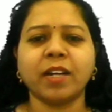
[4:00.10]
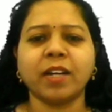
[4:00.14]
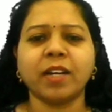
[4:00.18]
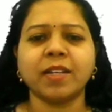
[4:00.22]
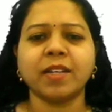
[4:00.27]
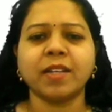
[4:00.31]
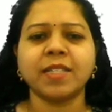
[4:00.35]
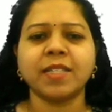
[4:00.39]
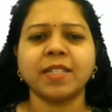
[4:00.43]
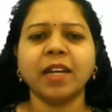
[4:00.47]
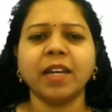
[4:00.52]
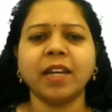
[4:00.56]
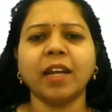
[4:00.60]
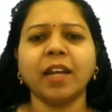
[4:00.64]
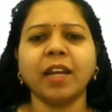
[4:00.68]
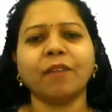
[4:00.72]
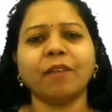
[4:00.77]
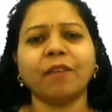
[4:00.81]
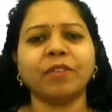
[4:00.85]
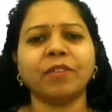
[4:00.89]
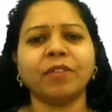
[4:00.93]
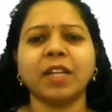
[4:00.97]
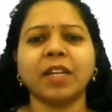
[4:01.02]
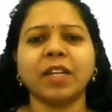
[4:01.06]
we'll understand,
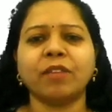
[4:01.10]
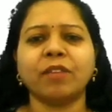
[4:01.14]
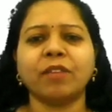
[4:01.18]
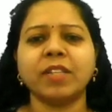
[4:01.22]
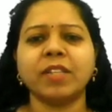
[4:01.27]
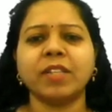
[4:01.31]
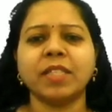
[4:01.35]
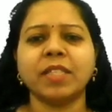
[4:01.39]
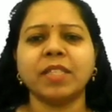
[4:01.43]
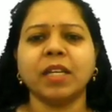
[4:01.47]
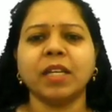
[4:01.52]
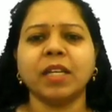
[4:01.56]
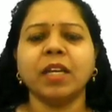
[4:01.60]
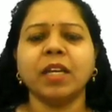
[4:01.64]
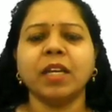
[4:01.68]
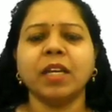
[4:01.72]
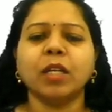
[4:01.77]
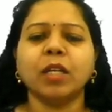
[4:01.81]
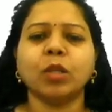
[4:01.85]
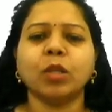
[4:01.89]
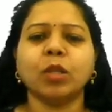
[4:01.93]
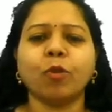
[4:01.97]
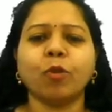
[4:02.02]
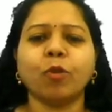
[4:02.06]
and after that we'll see
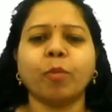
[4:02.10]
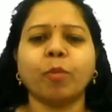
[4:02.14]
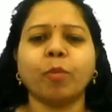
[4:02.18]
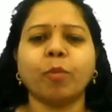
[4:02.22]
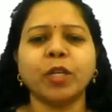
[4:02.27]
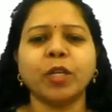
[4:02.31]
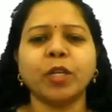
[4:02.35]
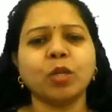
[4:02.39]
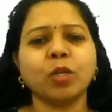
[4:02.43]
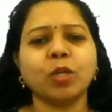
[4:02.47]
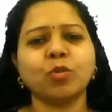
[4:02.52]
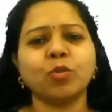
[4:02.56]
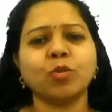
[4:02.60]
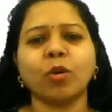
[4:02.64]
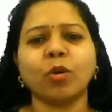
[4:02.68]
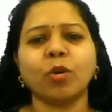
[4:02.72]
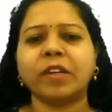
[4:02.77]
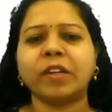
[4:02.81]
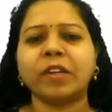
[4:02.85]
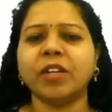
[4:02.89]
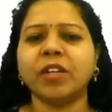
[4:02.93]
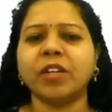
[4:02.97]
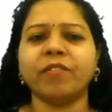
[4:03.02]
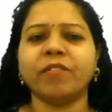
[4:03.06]
the properties of
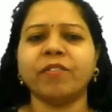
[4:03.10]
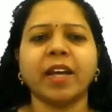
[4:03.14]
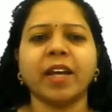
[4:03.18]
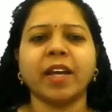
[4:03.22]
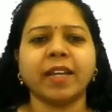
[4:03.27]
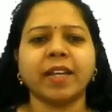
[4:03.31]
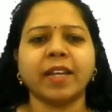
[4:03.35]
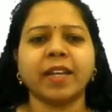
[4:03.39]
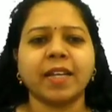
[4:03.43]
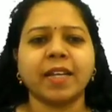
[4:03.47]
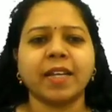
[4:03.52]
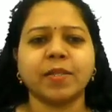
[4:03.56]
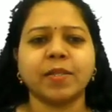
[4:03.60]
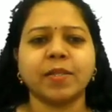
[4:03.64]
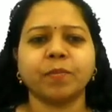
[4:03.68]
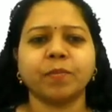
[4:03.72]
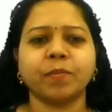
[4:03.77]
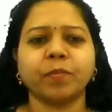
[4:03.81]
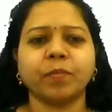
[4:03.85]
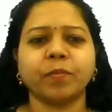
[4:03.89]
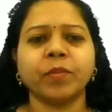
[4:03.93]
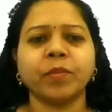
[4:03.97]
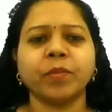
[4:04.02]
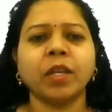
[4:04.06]
solid, liquid and gas.
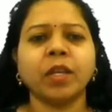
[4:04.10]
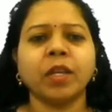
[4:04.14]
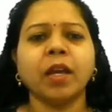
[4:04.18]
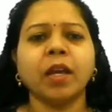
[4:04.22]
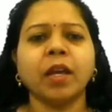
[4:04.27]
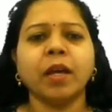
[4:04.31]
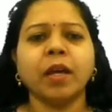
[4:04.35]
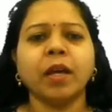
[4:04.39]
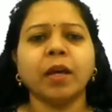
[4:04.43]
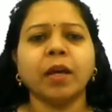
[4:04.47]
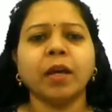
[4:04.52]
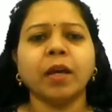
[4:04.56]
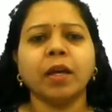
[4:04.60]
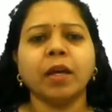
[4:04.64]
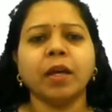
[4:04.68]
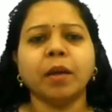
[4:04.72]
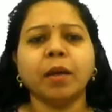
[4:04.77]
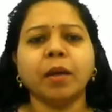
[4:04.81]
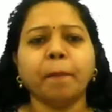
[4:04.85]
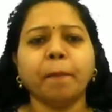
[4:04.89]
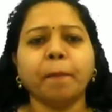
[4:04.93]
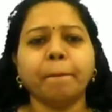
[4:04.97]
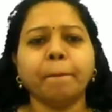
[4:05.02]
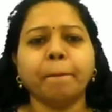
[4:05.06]

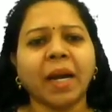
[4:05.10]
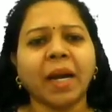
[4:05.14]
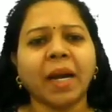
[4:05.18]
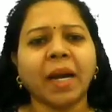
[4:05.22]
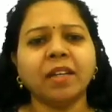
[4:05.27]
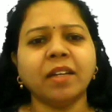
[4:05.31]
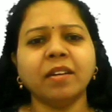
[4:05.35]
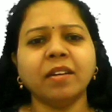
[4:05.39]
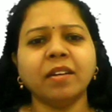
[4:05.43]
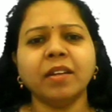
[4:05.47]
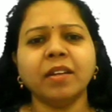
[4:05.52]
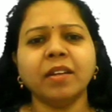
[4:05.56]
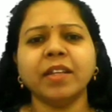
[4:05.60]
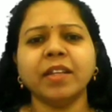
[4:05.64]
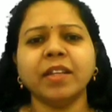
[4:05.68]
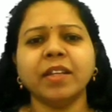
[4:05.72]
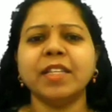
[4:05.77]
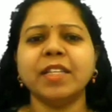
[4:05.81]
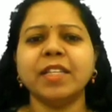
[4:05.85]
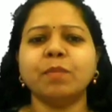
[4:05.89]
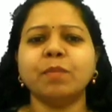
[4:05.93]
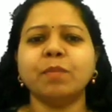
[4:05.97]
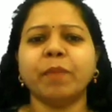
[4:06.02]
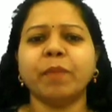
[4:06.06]
Matter
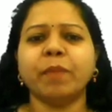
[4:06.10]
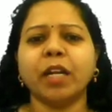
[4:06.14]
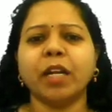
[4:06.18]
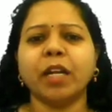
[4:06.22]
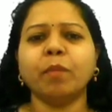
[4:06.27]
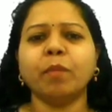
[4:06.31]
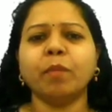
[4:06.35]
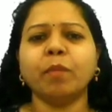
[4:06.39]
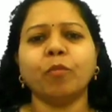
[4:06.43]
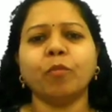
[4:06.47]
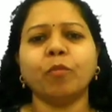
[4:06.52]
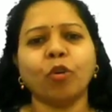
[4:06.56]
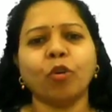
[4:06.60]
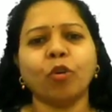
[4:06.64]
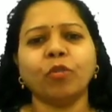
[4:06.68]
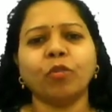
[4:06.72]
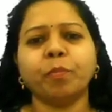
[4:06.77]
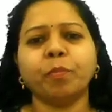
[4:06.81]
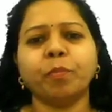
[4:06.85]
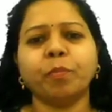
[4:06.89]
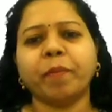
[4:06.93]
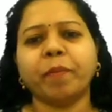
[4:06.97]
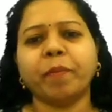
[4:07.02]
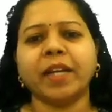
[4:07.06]
is made up
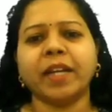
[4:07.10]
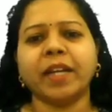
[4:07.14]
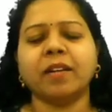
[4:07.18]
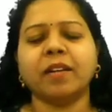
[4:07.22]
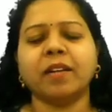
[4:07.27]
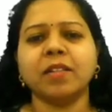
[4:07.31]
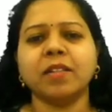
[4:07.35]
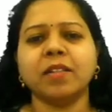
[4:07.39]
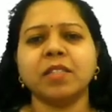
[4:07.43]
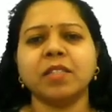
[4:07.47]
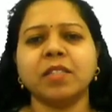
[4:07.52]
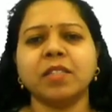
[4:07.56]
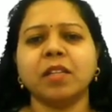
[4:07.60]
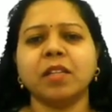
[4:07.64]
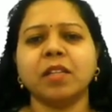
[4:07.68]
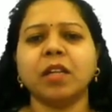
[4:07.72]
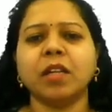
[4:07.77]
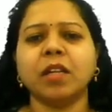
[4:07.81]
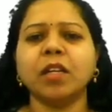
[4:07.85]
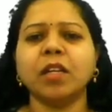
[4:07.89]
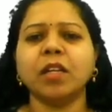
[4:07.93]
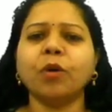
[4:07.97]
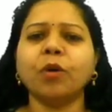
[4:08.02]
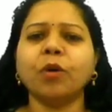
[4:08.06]
of particles.
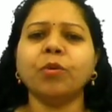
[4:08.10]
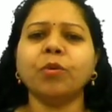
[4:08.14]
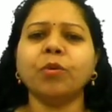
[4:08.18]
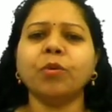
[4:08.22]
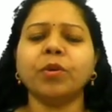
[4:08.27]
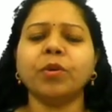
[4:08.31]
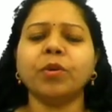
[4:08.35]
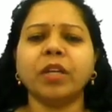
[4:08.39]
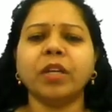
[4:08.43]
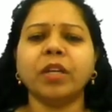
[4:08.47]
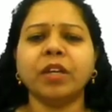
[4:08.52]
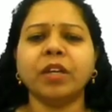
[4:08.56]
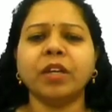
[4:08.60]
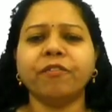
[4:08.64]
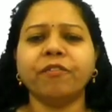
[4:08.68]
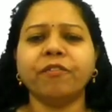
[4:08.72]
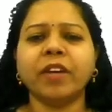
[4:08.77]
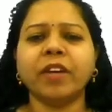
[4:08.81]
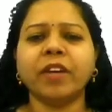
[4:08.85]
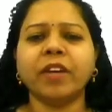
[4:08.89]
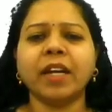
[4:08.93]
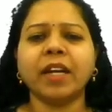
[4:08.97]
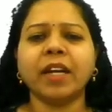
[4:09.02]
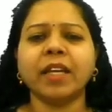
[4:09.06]
Now
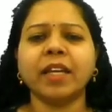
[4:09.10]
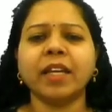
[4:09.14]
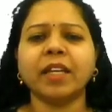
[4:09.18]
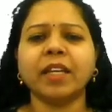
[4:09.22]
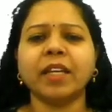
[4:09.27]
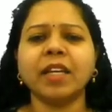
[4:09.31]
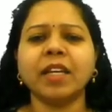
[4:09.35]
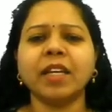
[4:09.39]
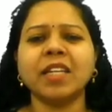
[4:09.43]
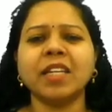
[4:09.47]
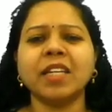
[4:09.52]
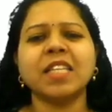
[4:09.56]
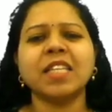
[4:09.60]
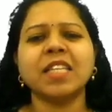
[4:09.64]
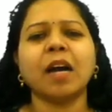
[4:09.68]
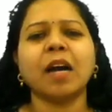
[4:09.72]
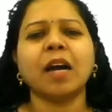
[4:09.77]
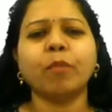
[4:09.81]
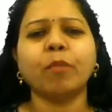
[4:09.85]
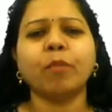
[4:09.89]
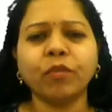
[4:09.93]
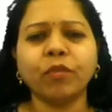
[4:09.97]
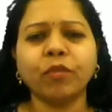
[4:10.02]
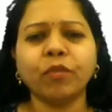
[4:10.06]
if we are taking
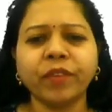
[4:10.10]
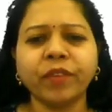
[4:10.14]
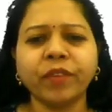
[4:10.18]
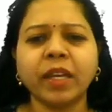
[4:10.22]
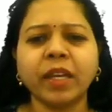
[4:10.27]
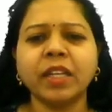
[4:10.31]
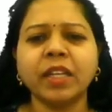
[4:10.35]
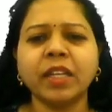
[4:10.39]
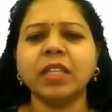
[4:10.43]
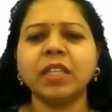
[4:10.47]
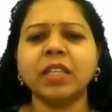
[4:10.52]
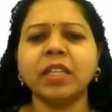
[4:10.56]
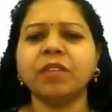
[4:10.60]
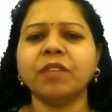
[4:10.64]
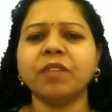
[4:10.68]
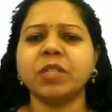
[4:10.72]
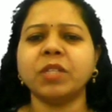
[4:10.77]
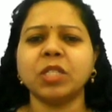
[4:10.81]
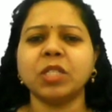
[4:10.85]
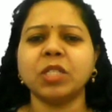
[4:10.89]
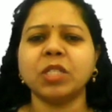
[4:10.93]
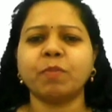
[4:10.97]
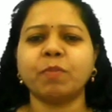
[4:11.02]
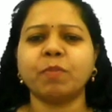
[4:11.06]
example of anything
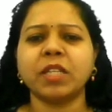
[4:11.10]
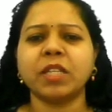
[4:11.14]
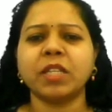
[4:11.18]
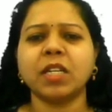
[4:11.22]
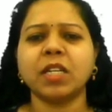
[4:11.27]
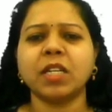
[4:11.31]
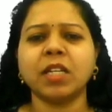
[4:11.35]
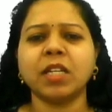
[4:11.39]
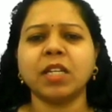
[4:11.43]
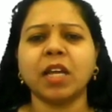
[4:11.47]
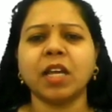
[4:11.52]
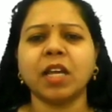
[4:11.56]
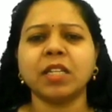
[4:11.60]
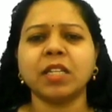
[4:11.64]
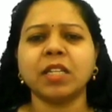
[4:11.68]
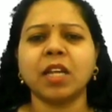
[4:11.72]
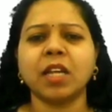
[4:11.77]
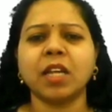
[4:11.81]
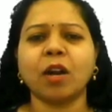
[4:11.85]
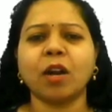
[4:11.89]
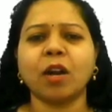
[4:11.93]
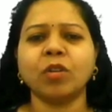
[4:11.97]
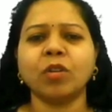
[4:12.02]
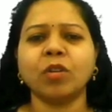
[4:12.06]
which is present in our
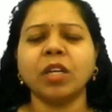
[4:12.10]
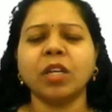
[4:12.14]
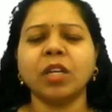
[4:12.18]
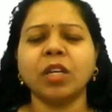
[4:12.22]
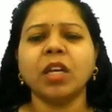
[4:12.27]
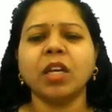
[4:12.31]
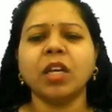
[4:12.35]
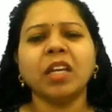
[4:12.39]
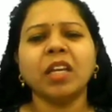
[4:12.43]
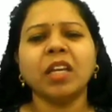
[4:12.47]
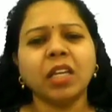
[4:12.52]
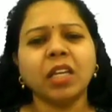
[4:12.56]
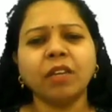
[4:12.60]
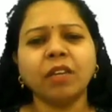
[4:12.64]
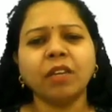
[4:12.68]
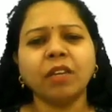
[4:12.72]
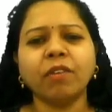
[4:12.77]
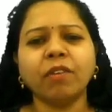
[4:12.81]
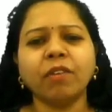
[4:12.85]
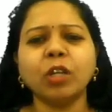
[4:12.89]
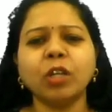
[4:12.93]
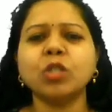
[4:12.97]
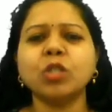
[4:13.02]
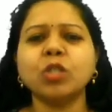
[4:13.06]
surrounding,
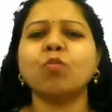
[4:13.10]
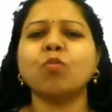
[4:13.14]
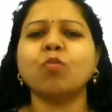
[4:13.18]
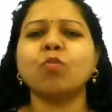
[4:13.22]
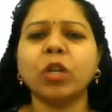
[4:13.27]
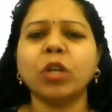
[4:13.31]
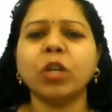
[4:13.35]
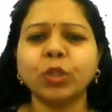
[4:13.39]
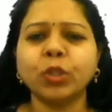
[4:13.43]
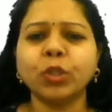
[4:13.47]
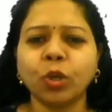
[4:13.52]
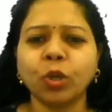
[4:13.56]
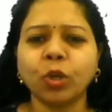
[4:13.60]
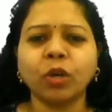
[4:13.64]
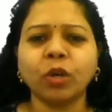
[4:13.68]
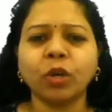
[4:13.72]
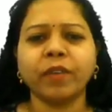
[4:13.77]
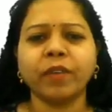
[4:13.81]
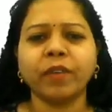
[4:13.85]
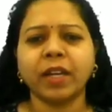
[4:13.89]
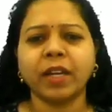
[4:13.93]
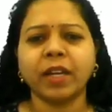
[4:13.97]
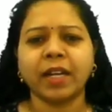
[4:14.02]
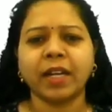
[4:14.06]
even a small
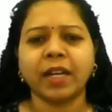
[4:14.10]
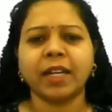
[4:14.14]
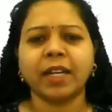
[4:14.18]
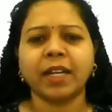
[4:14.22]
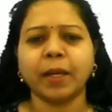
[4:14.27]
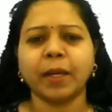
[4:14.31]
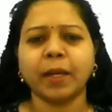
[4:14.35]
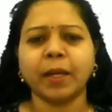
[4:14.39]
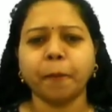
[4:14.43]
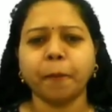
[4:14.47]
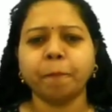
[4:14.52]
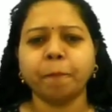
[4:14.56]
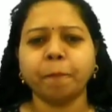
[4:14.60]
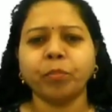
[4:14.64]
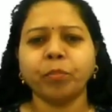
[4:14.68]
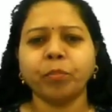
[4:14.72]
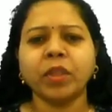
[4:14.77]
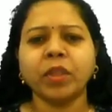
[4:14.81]
chalk we can take,